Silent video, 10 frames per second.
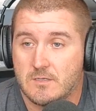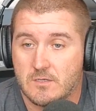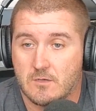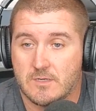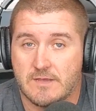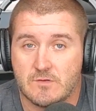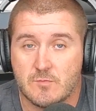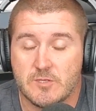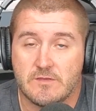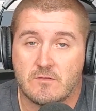you know,
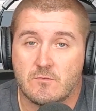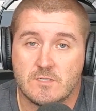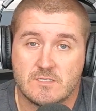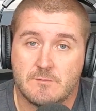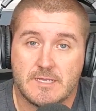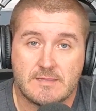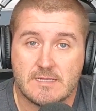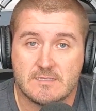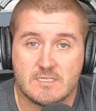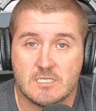inevitably they're the ones that make
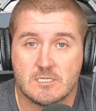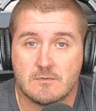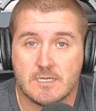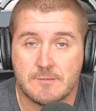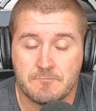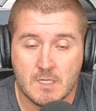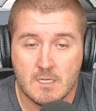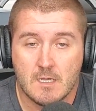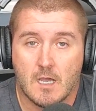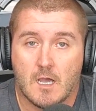that decision. Okay.
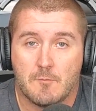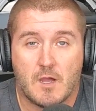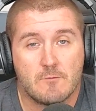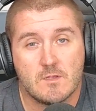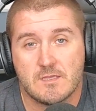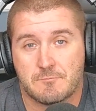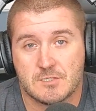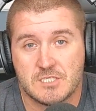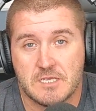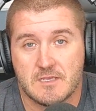Um, I really
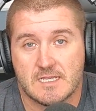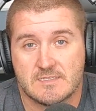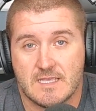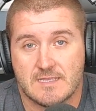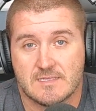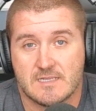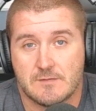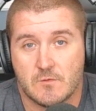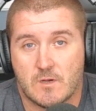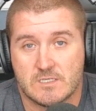appreciate you guys taking the
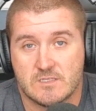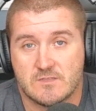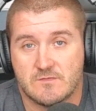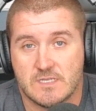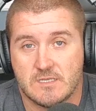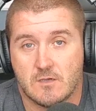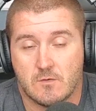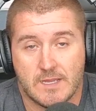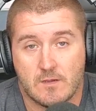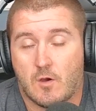time to watch this
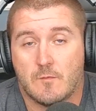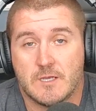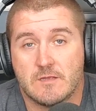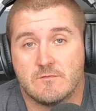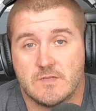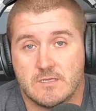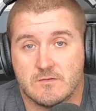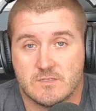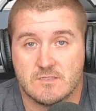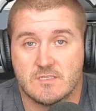video and all my other
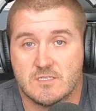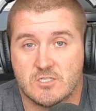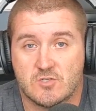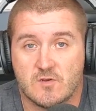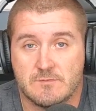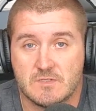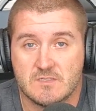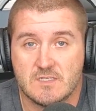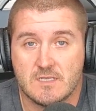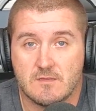videos. It's such a trip to
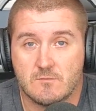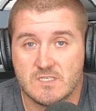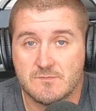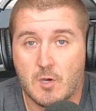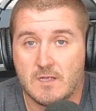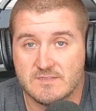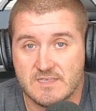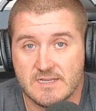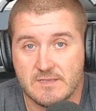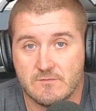see the response
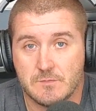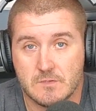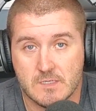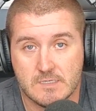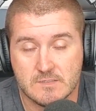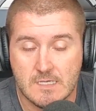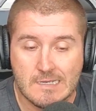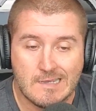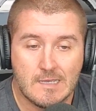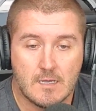that I get from you guys.
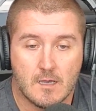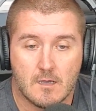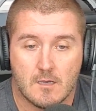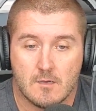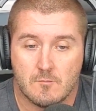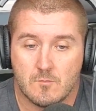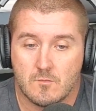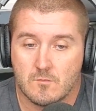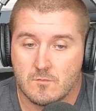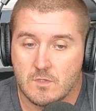Um,
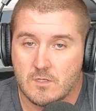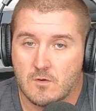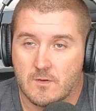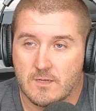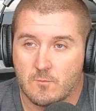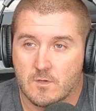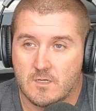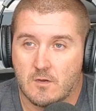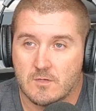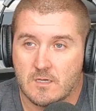you know, we're
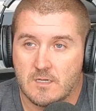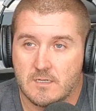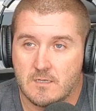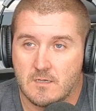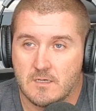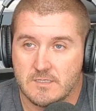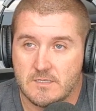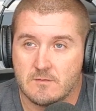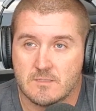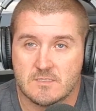going on a
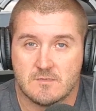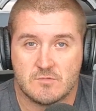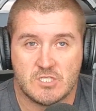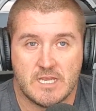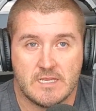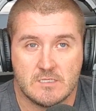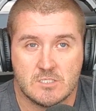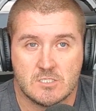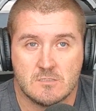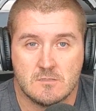year and some
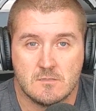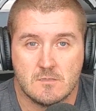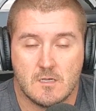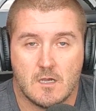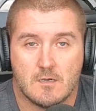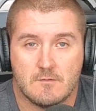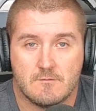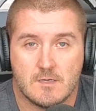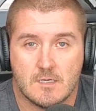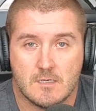change
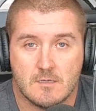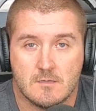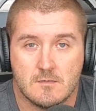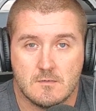of, uh,